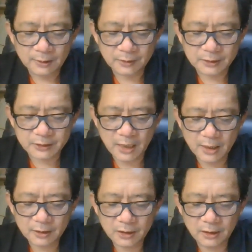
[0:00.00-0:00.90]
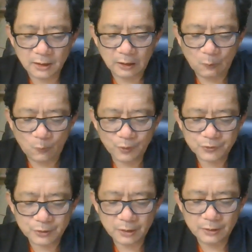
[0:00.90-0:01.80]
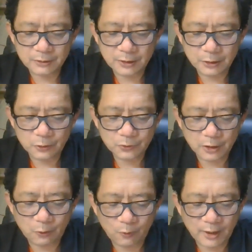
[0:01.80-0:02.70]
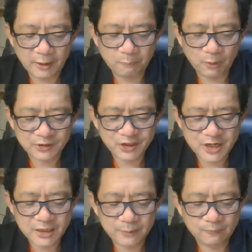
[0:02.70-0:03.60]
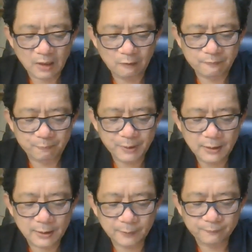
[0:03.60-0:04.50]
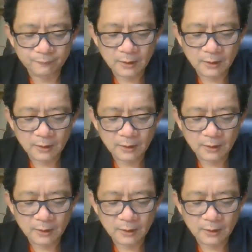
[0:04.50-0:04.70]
the Shang king was in the unique position of being